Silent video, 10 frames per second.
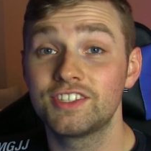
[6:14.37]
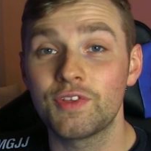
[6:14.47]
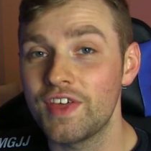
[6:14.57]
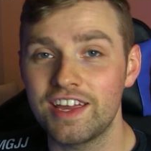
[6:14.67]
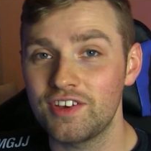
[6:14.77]
So
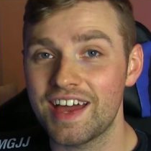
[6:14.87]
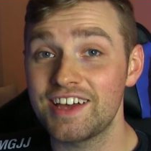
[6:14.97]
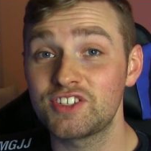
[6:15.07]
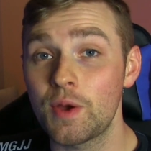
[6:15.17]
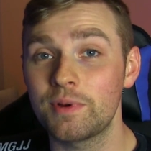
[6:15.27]
thank you guys
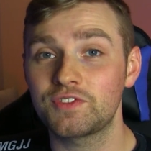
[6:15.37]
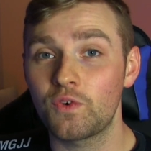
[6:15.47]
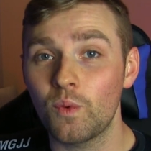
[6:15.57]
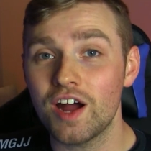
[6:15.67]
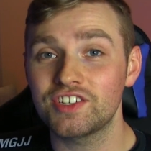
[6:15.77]
so much for
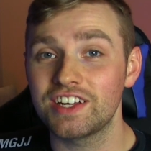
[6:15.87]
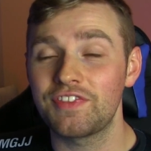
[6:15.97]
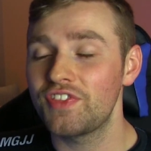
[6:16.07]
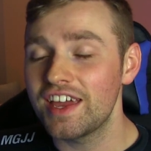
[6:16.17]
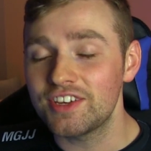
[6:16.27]
watching, and
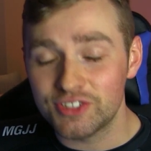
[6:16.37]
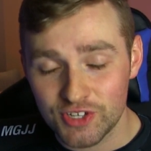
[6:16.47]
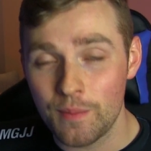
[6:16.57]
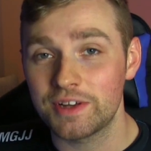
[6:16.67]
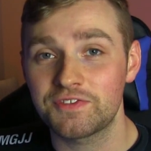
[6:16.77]
thank you so
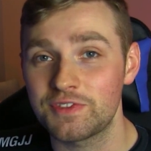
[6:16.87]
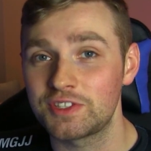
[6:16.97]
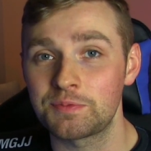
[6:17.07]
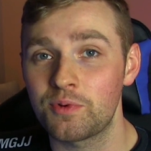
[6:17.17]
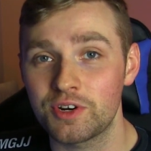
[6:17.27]
much for the
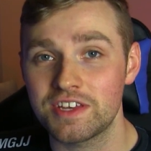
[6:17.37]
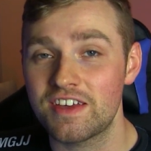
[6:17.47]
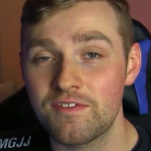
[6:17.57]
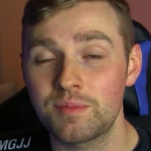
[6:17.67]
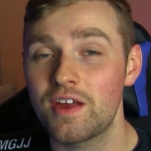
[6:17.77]
support you've
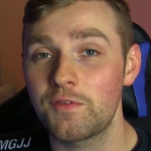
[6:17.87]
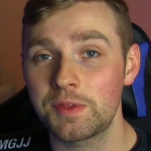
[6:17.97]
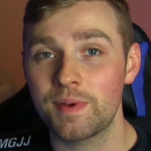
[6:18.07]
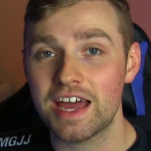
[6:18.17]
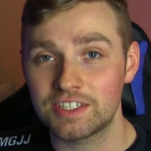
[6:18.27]
given me over the
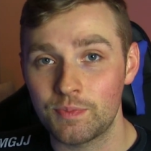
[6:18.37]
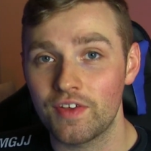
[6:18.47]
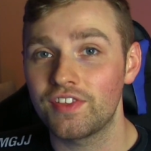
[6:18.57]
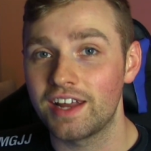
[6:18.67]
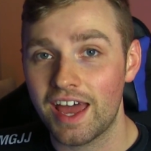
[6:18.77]
past month
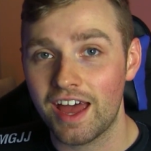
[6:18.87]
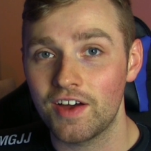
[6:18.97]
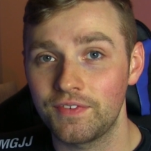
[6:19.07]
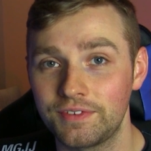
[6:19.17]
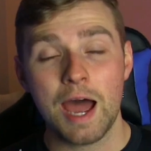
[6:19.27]
and a
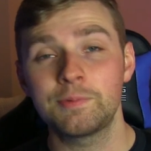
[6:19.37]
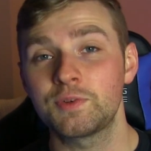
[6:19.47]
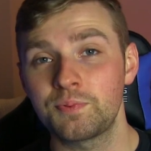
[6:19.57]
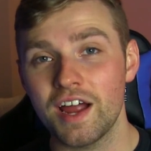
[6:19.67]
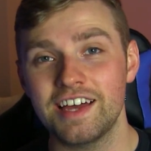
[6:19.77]
half. I'm
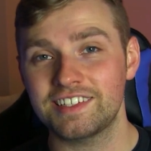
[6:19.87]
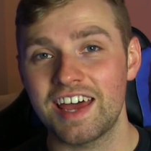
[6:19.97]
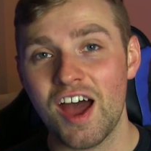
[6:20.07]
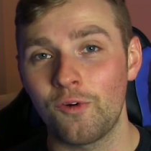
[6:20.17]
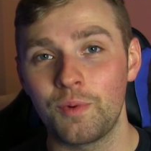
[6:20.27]
surprised at
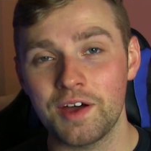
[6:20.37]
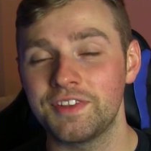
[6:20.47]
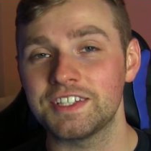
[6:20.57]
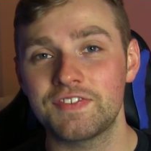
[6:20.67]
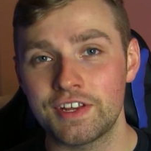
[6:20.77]
how well
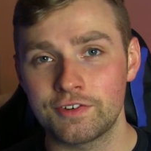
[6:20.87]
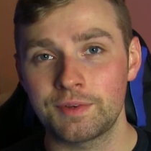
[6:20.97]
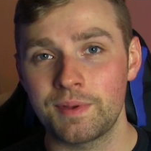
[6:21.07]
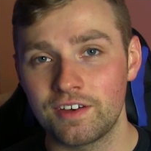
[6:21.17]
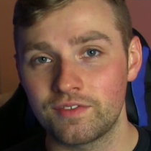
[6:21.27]
these videos are
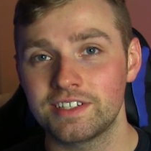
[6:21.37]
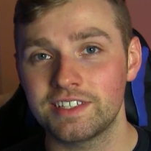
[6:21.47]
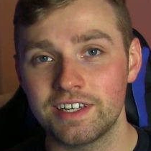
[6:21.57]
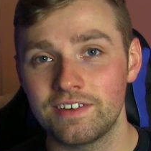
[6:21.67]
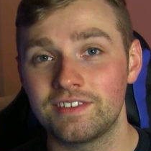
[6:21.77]
being
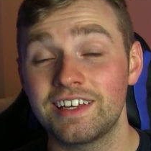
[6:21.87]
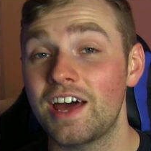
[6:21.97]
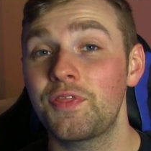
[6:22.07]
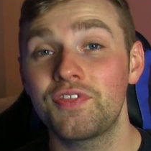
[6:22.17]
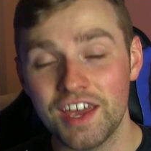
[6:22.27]
received, and I
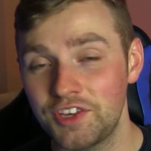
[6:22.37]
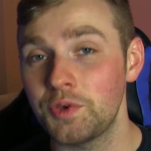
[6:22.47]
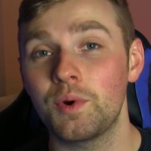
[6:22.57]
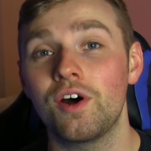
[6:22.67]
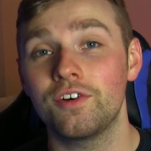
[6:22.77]
thank you
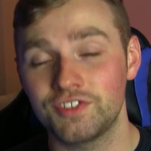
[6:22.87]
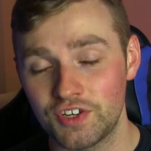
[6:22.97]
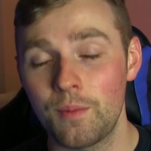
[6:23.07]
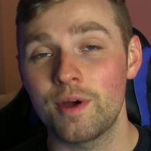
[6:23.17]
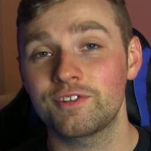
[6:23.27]
all so
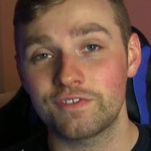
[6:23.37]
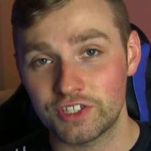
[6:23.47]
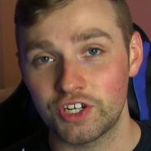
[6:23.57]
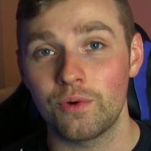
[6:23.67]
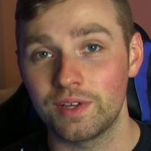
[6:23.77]
much for
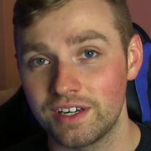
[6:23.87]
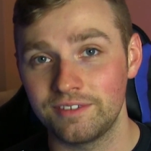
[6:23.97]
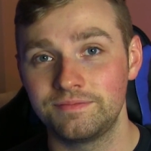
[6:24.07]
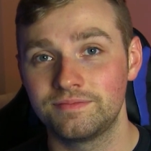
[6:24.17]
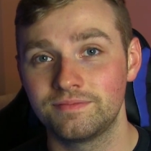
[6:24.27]
showing up.
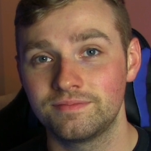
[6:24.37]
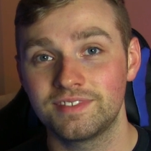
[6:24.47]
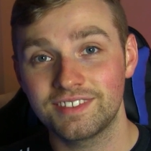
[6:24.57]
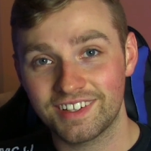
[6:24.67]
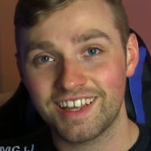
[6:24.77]

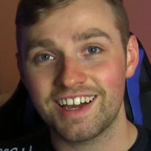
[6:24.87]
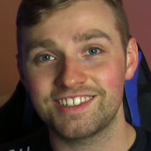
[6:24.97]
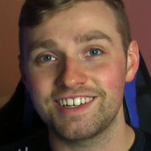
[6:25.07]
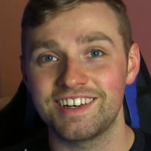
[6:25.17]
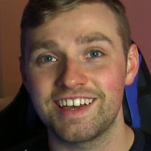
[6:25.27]
I'll
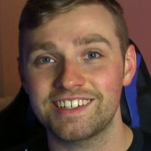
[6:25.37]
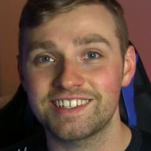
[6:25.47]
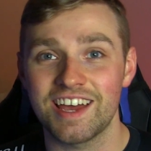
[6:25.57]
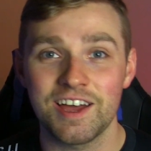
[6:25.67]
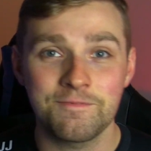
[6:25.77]
see you next
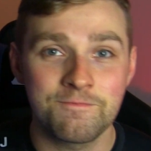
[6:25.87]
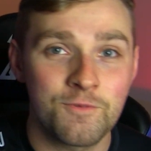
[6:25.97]
time.